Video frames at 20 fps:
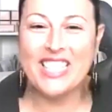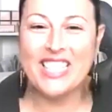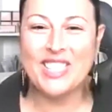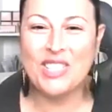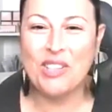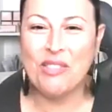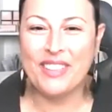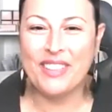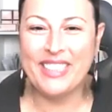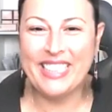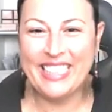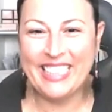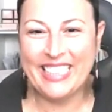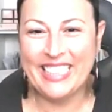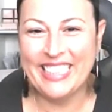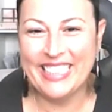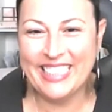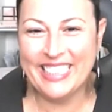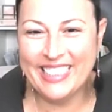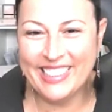that's too
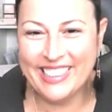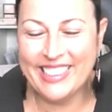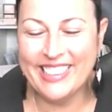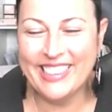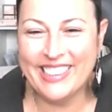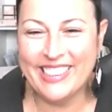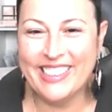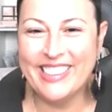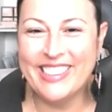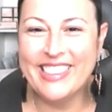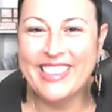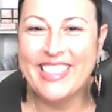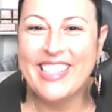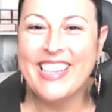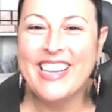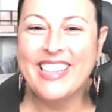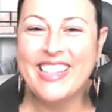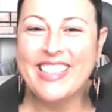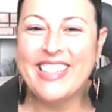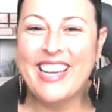funny.
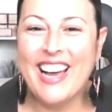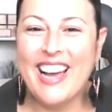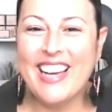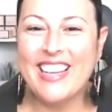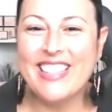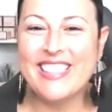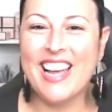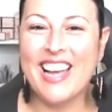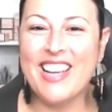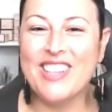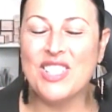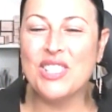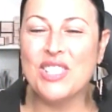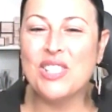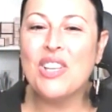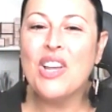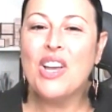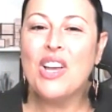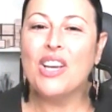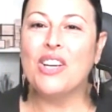Yes, I
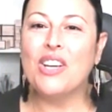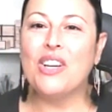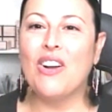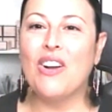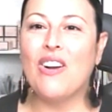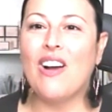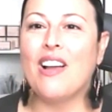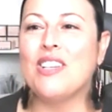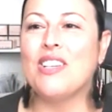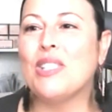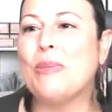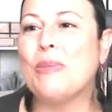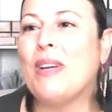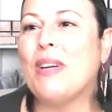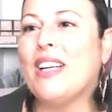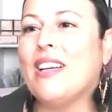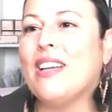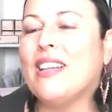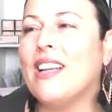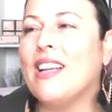just, you know, I just
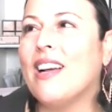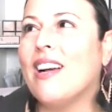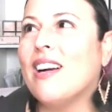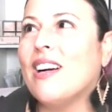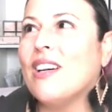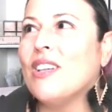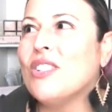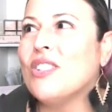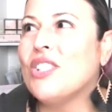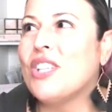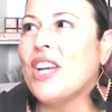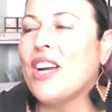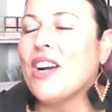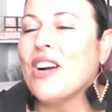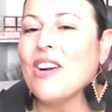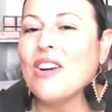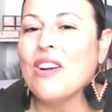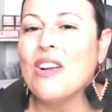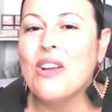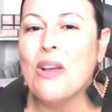want to uh,
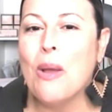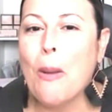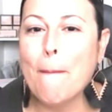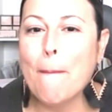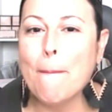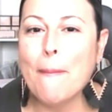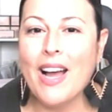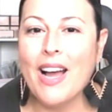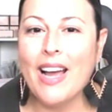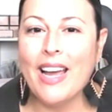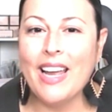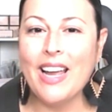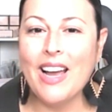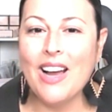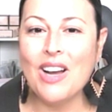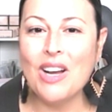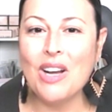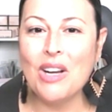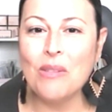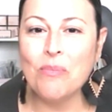share my
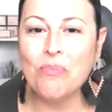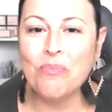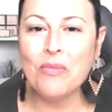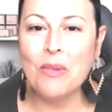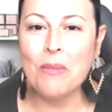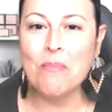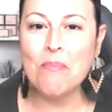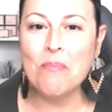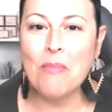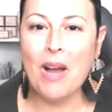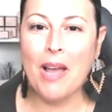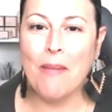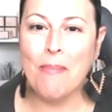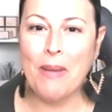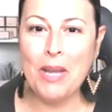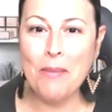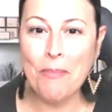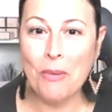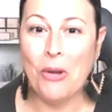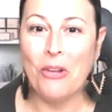um, my
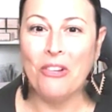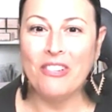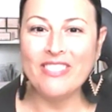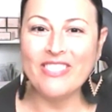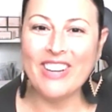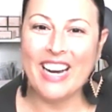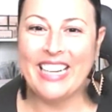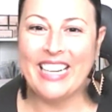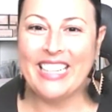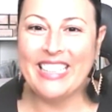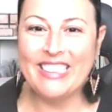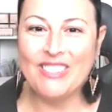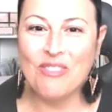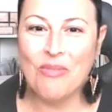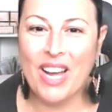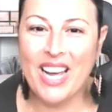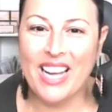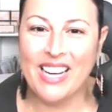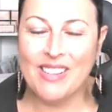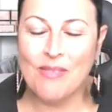people, right?
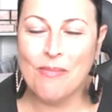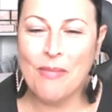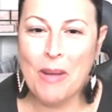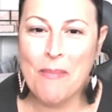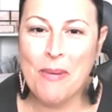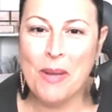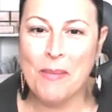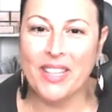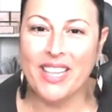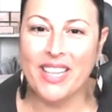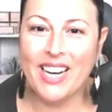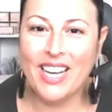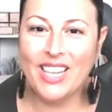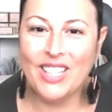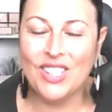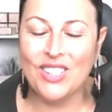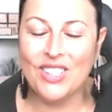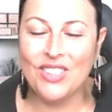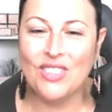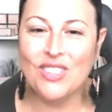My my people that I
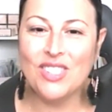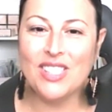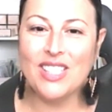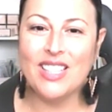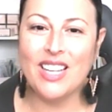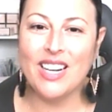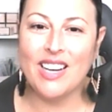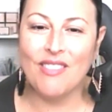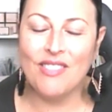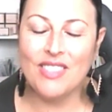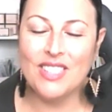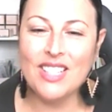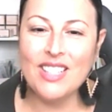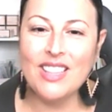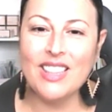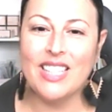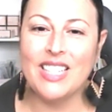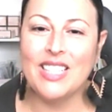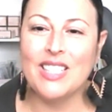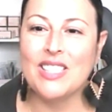use and that I've
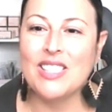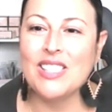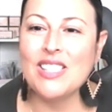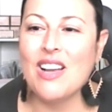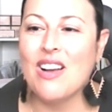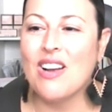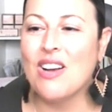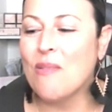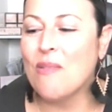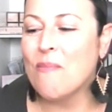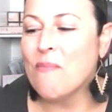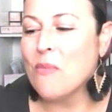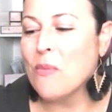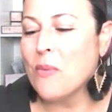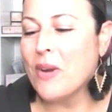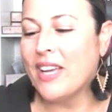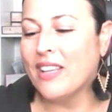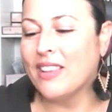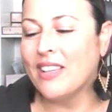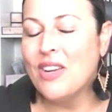done things um,
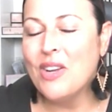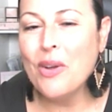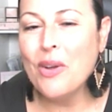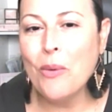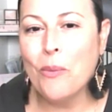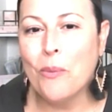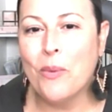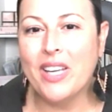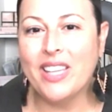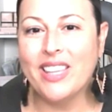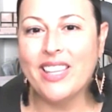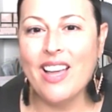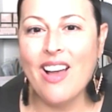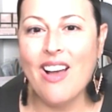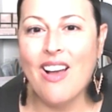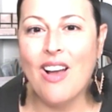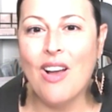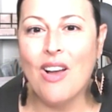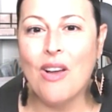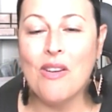with with
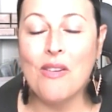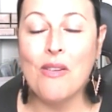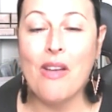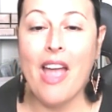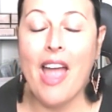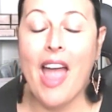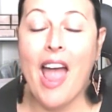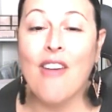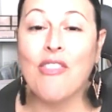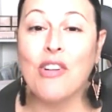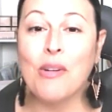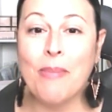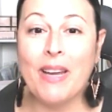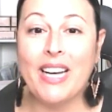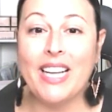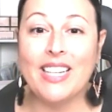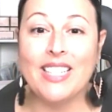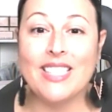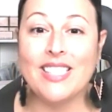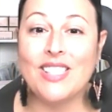everybody,
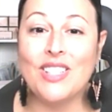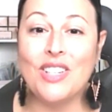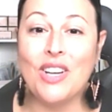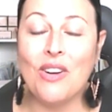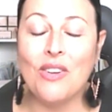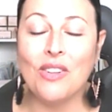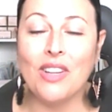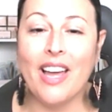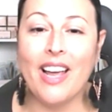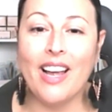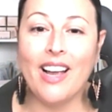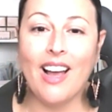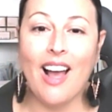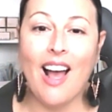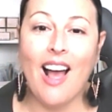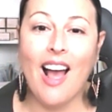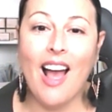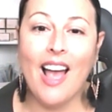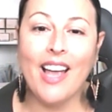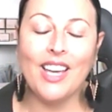because you know, like
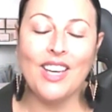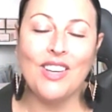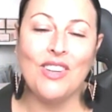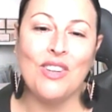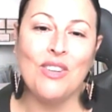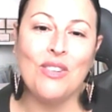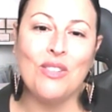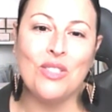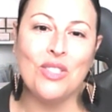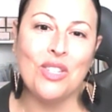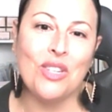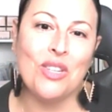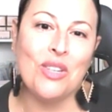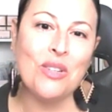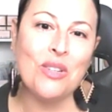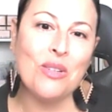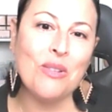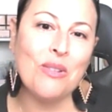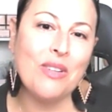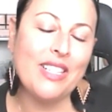I can use
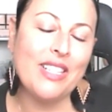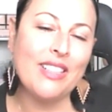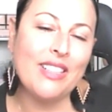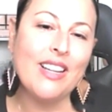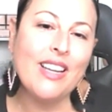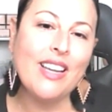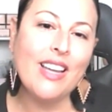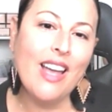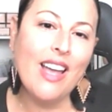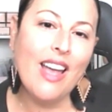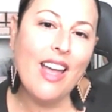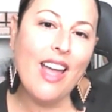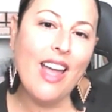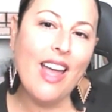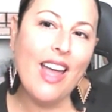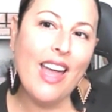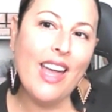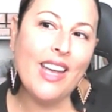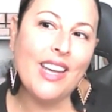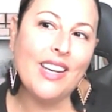you and
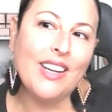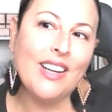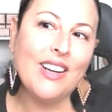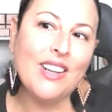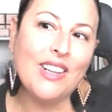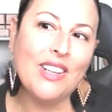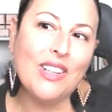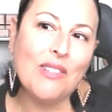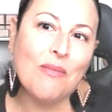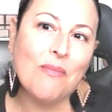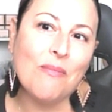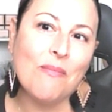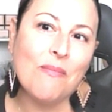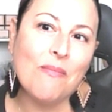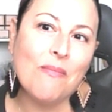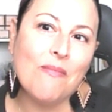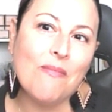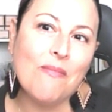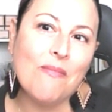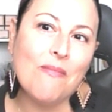and. Um,
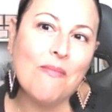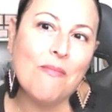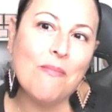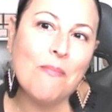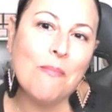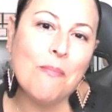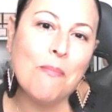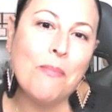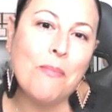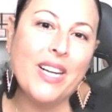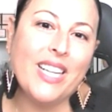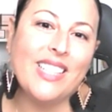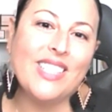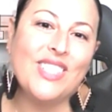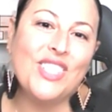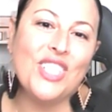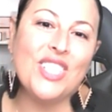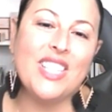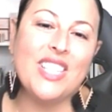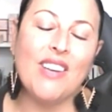but
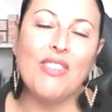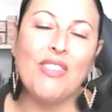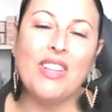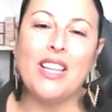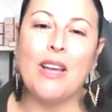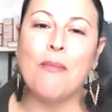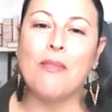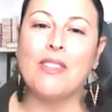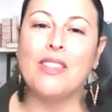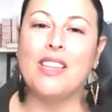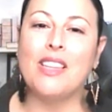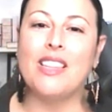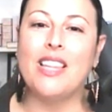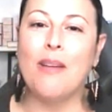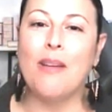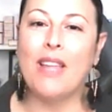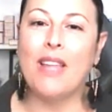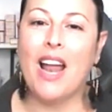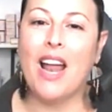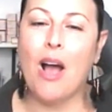just giving them,
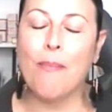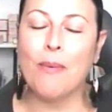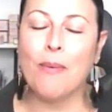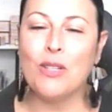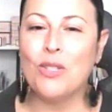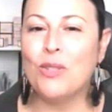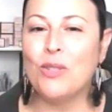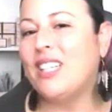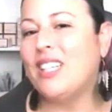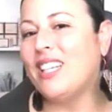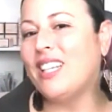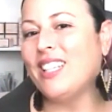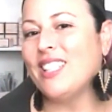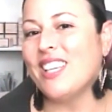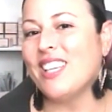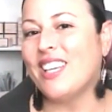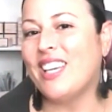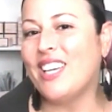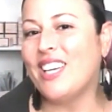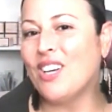them that opportunity
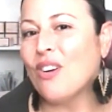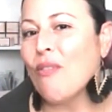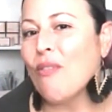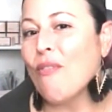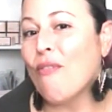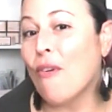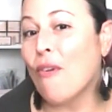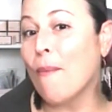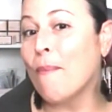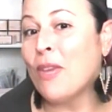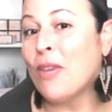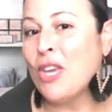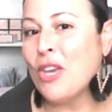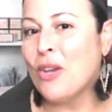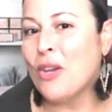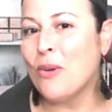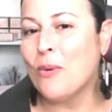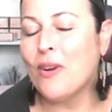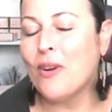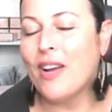to hear from
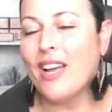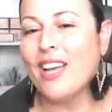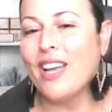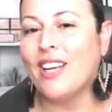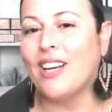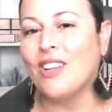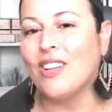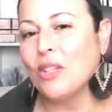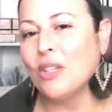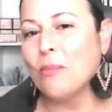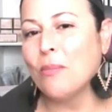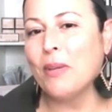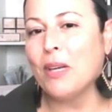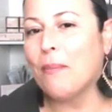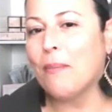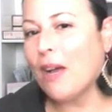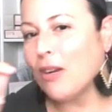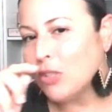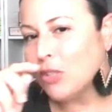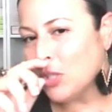you and a little bit
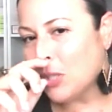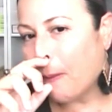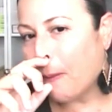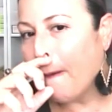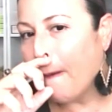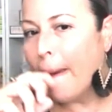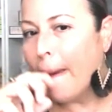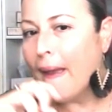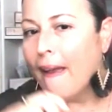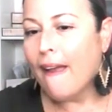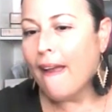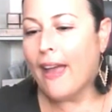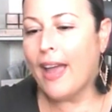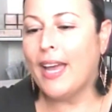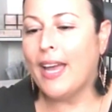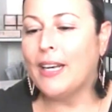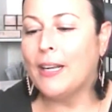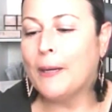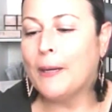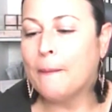about you.
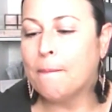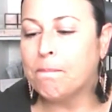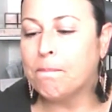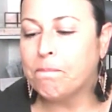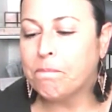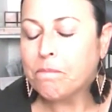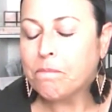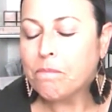And, um,